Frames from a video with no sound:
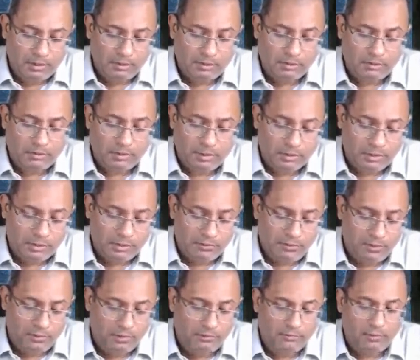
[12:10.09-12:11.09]
So this is a
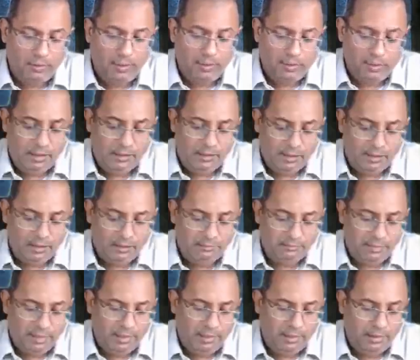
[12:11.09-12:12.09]
beautiful interlinking
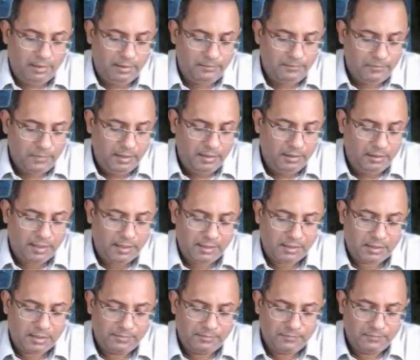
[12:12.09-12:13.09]
compiler.
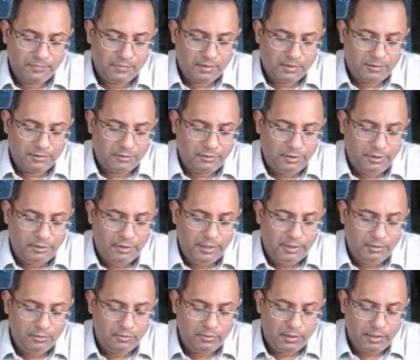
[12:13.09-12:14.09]
Interest. So you
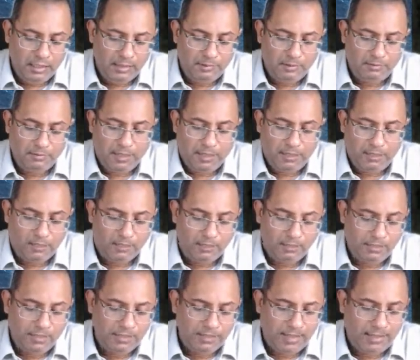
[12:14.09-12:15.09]
need to keep in mind
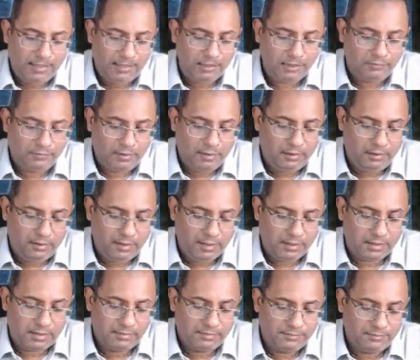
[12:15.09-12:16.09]
all these angles for
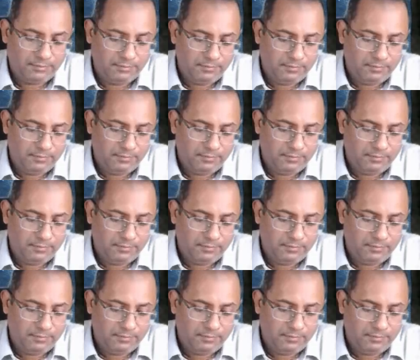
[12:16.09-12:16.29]
interest.